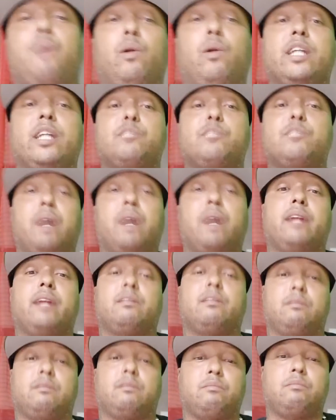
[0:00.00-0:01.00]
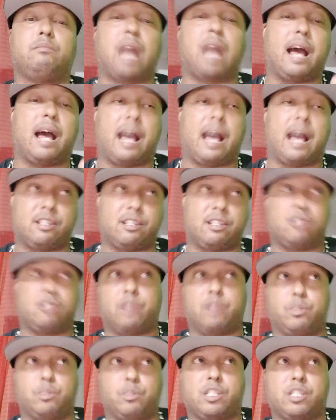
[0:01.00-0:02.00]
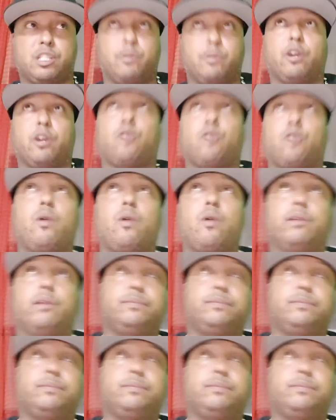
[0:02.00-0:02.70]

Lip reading: But there was someone on the corner.